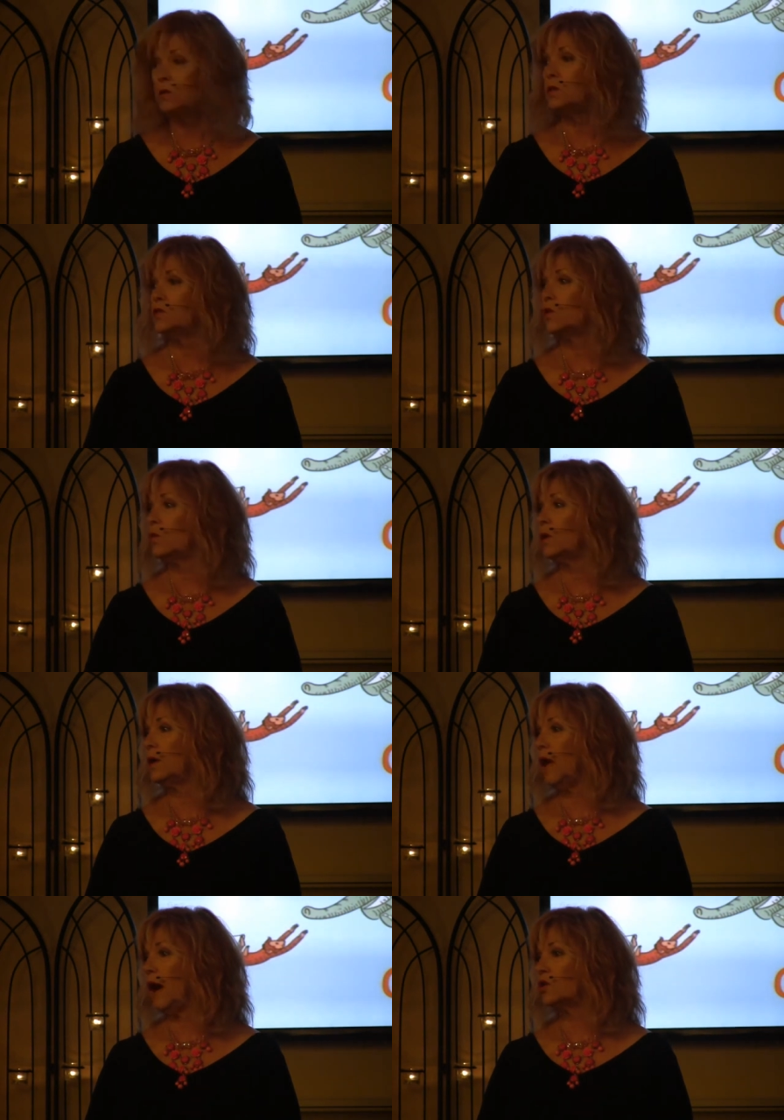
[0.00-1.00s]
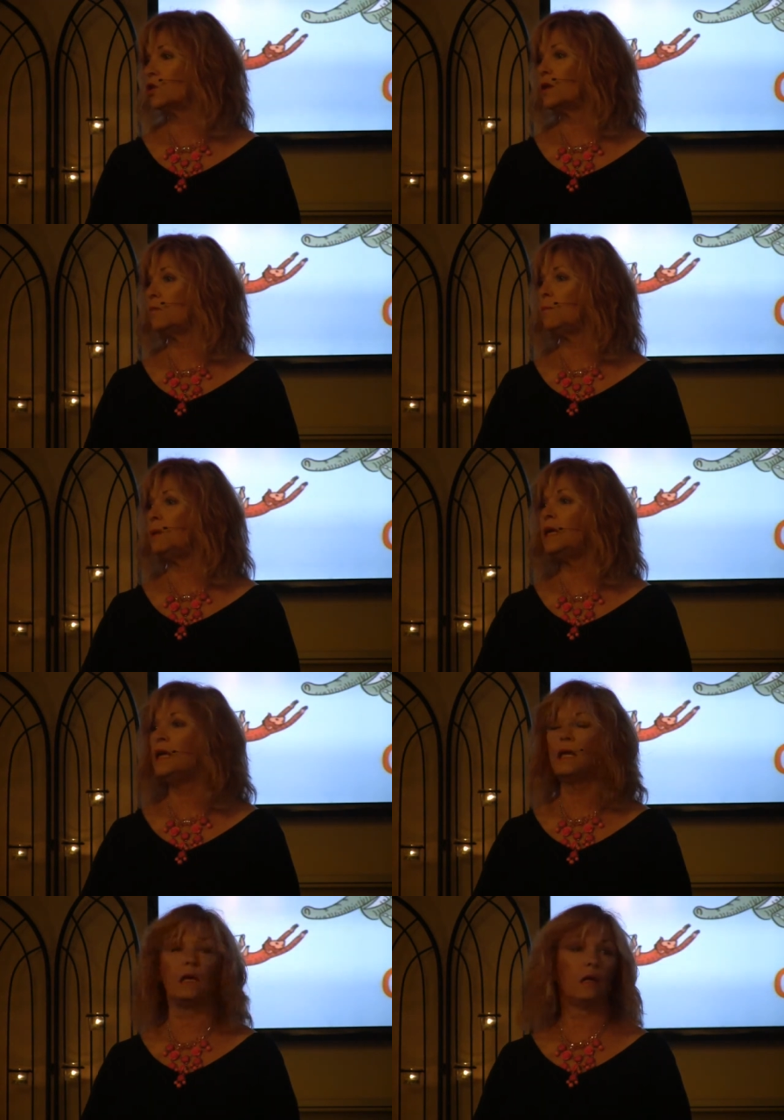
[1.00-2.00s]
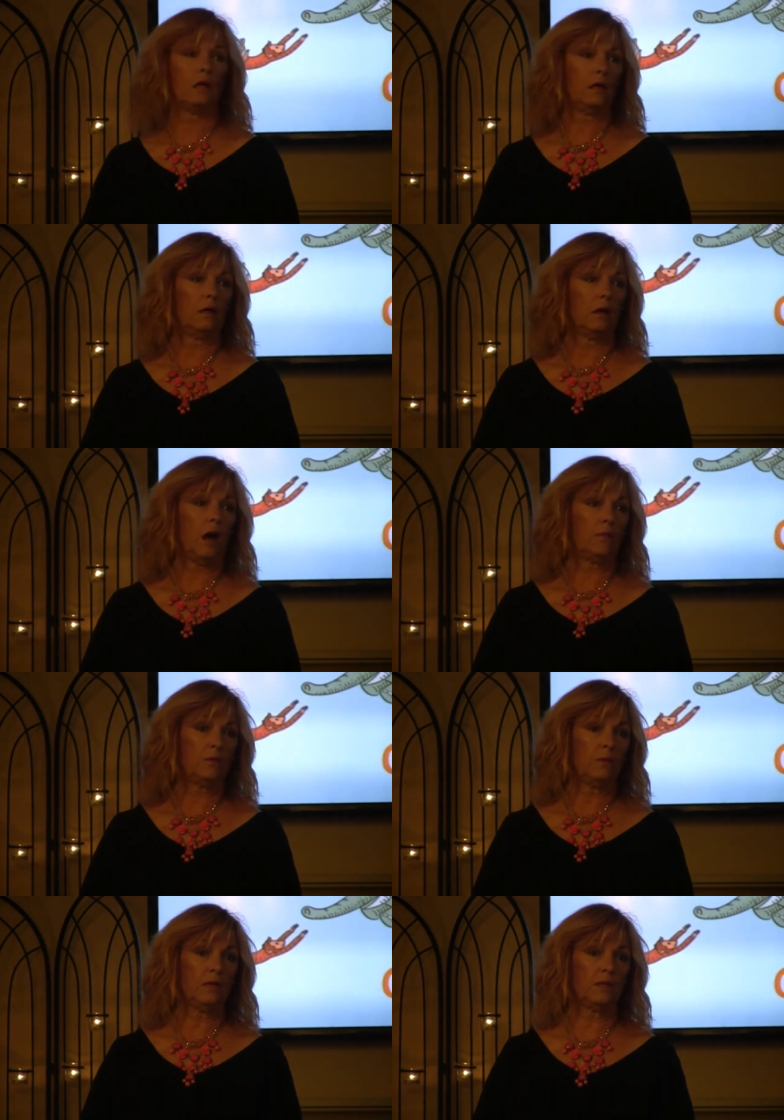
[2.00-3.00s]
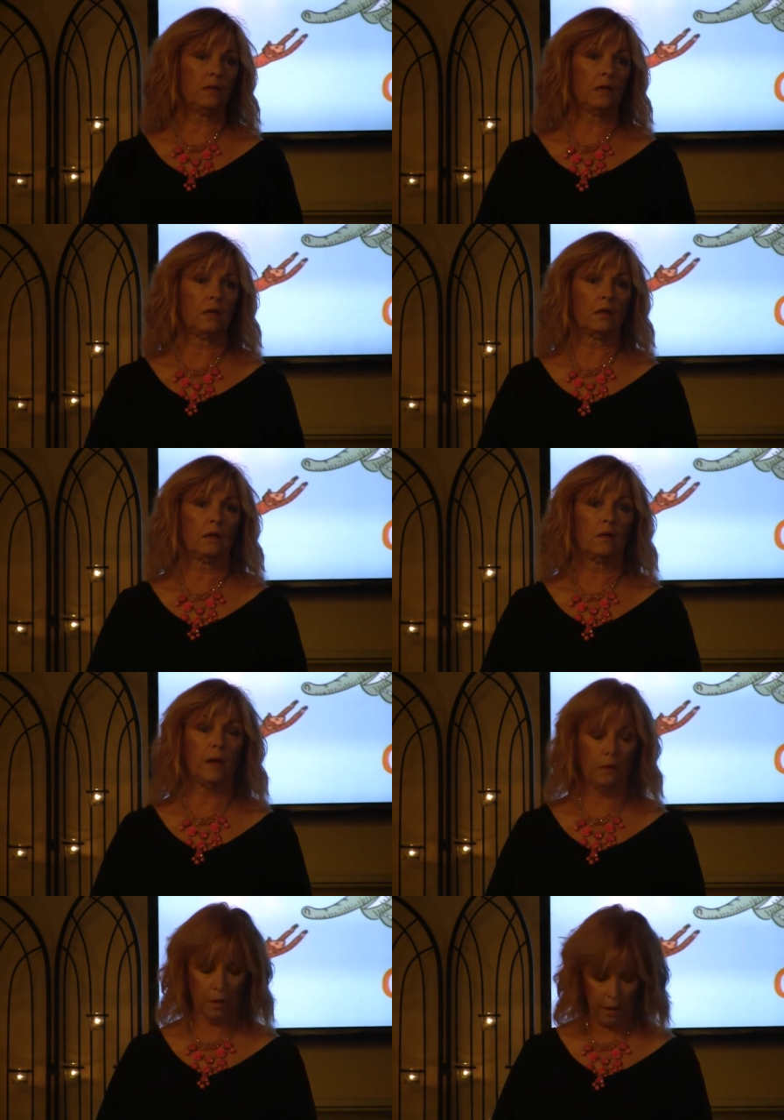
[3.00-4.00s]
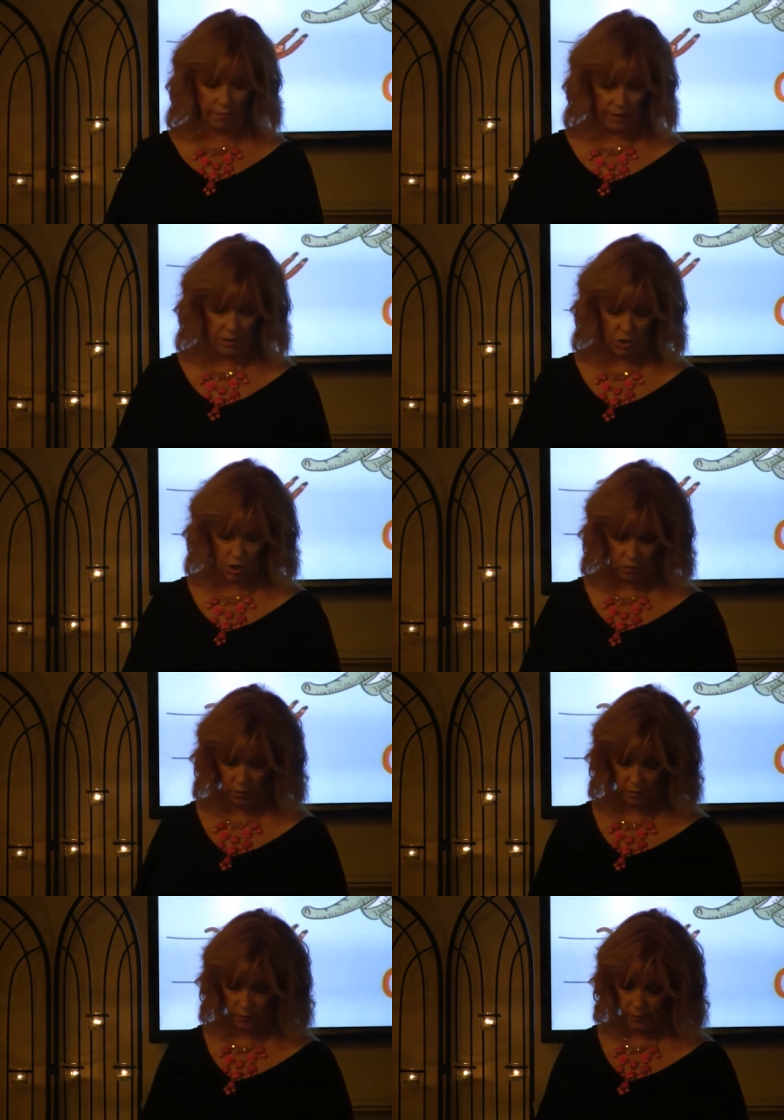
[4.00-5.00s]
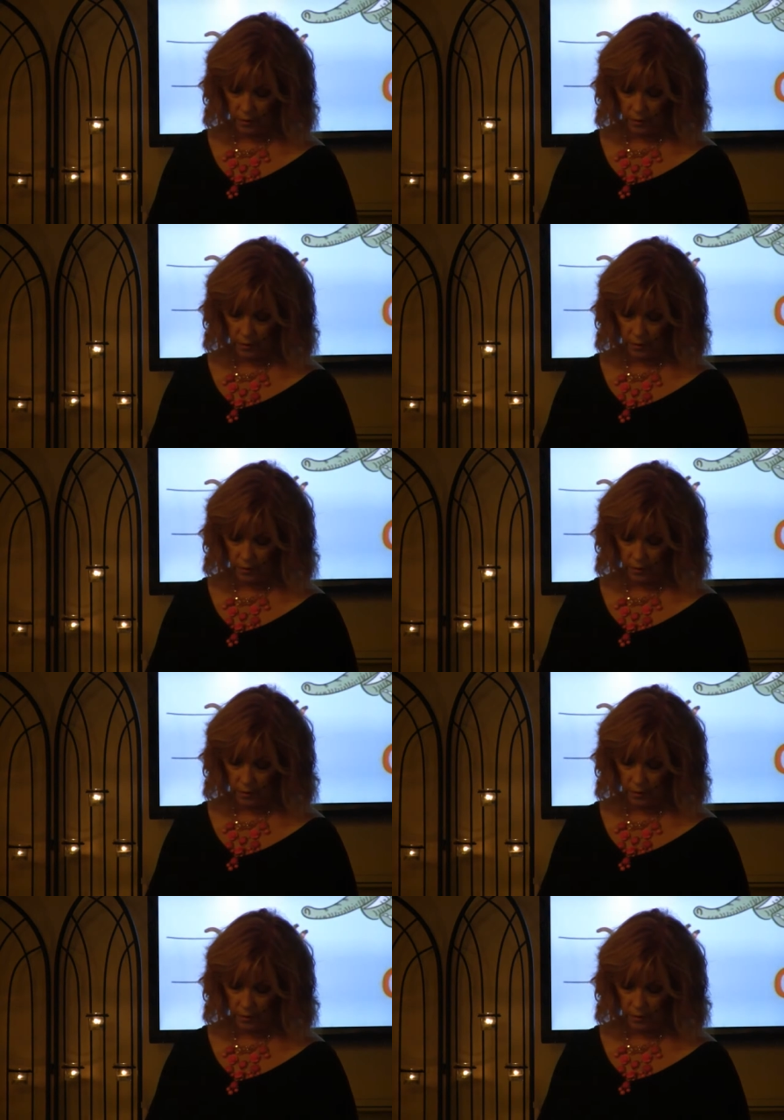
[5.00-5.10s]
so that we can actually be optimistic about life in general